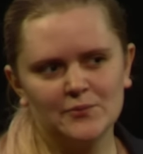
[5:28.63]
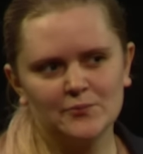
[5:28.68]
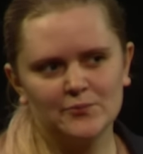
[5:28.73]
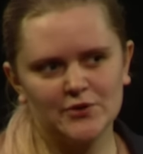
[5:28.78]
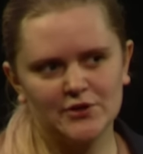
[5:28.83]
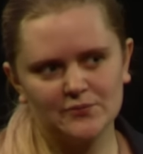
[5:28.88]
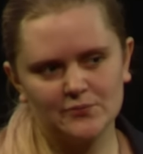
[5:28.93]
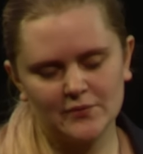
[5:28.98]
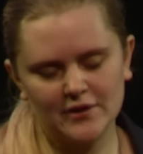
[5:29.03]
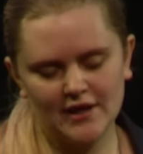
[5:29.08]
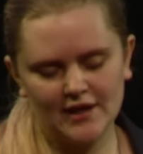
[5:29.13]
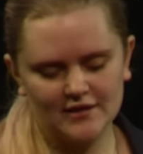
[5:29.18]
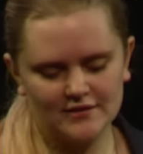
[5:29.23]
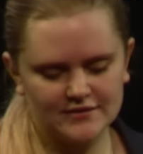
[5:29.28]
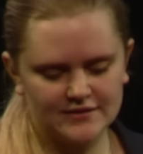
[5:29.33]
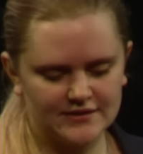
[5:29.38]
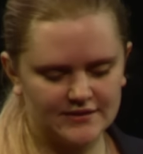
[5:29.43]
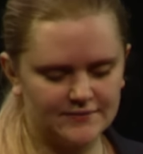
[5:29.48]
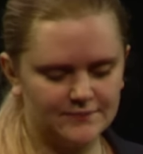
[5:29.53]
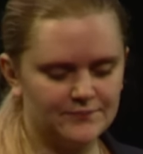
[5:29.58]
But in
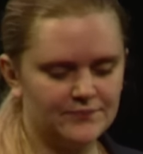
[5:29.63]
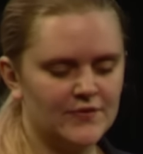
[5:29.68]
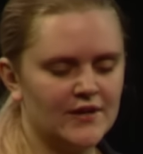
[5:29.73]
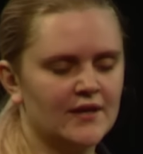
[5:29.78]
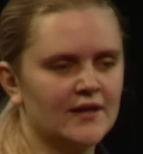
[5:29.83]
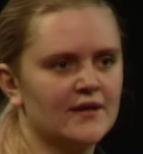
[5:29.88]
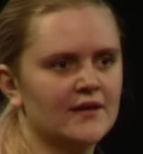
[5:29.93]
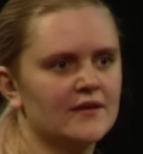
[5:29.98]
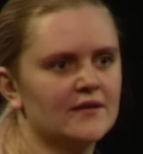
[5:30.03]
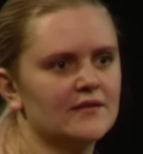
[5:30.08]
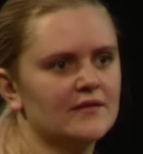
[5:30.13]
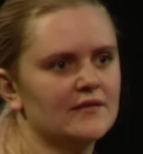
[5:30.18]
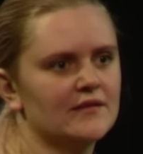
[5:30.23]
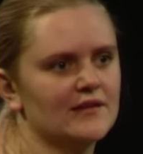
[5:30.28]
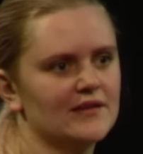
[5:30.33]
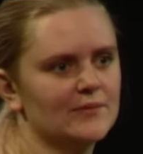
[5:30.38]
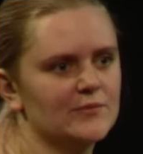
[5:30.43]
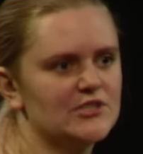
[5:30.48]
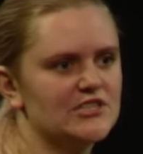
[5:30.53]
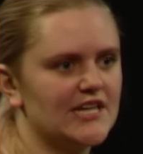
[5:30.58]
reality,
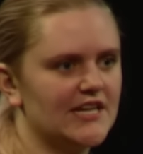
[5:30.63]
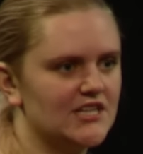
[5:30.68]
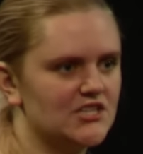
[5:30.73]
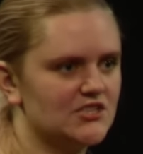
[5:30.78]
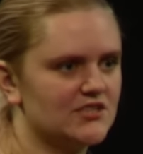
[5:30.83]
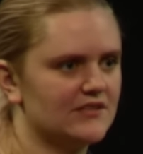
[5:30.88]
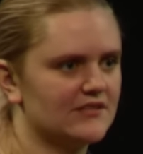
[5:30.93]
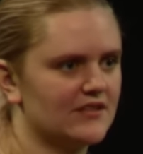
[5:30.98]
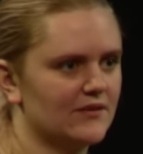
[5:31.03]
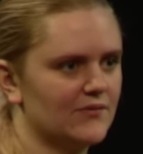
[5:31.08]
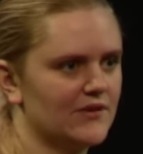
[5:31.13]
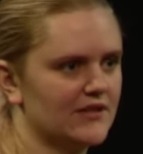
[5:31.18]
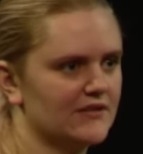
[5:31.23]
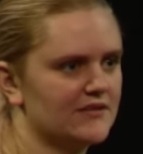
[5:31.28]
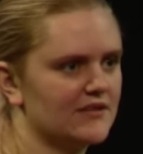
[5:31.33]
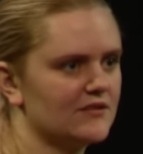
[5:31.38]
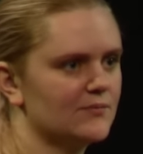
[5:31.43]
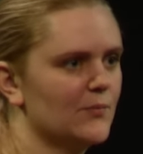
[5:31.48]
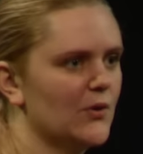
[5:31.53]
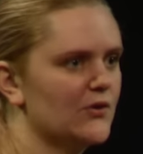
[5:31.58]
the limitations of
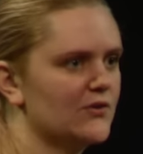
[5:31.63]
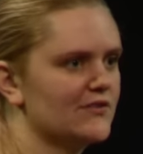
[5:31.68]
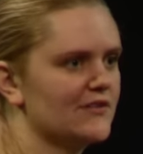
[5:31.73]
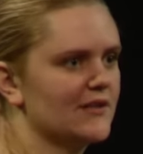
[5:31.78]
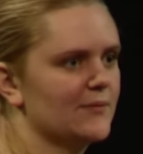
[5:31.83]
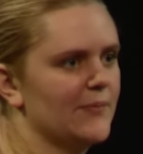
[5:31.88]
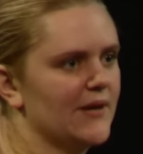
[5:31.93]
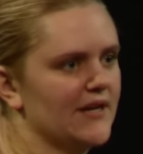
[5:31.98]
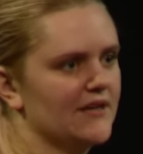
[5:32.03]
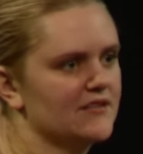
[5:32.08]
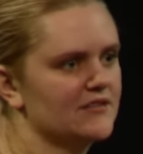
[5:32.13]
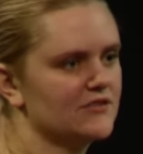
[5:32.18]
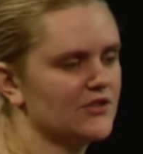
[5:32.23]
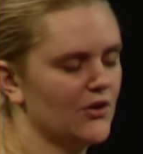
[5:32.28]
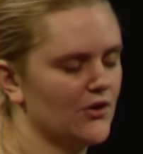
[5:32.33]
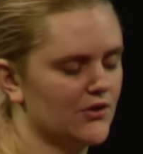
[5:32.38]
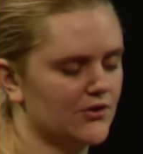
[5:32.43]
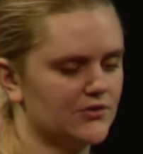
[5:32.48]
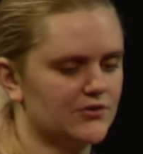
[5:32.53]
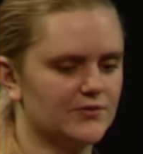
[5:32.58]
this is mostly based
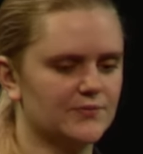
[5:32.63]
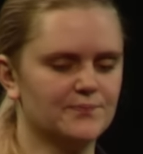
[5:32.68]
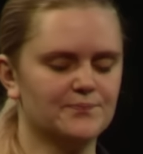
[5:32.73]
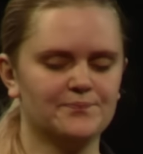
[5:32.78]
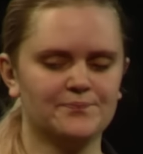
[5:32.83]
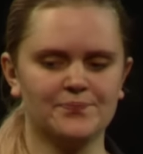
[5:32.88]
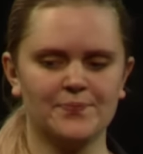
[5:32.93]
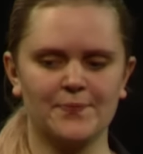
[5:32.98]
on